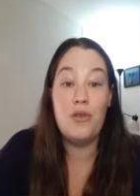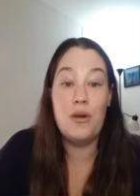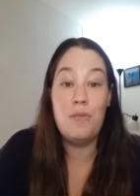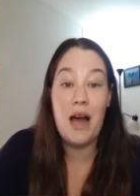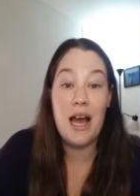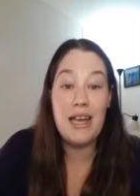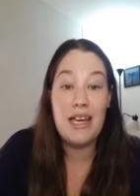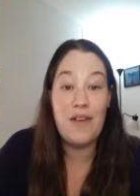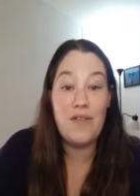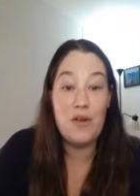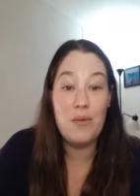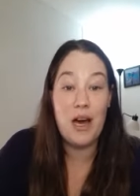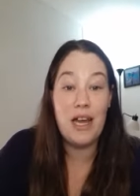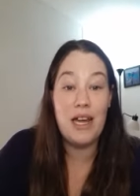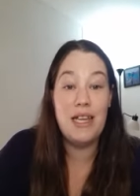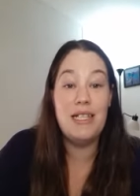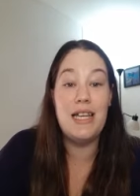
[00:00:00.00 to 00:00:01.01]
remind
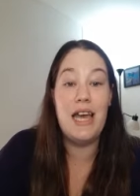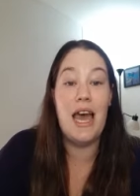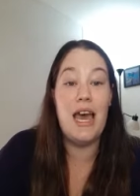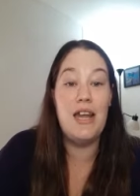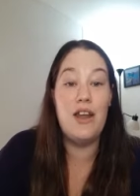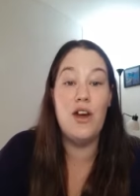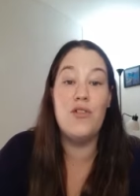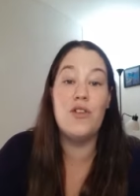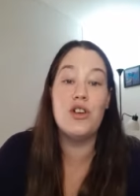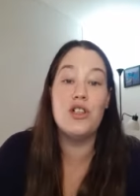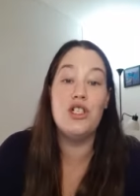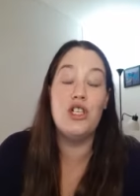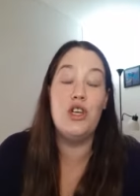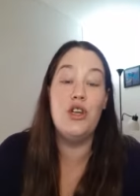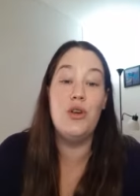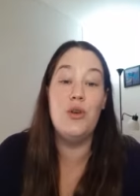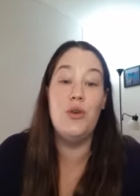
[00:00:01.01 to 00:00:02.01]
everybody to head over
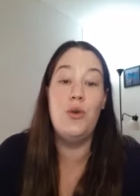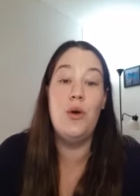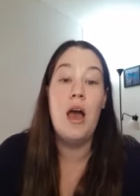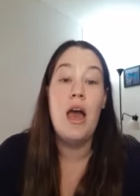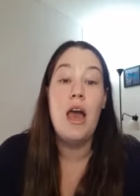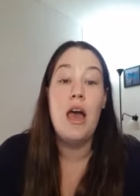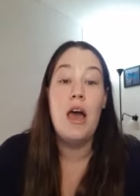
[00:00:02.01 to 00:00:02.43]
to